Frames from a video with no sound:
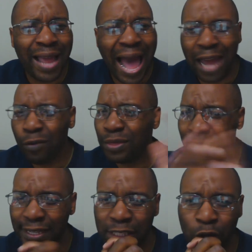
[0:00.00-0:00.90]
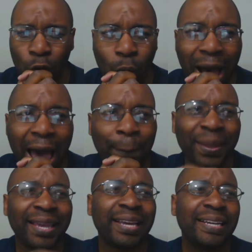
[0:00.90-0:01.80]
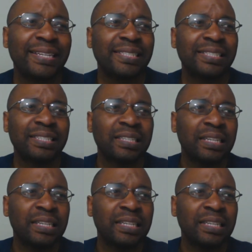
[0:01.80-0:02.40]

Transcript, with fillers: I don't think so. Why? Because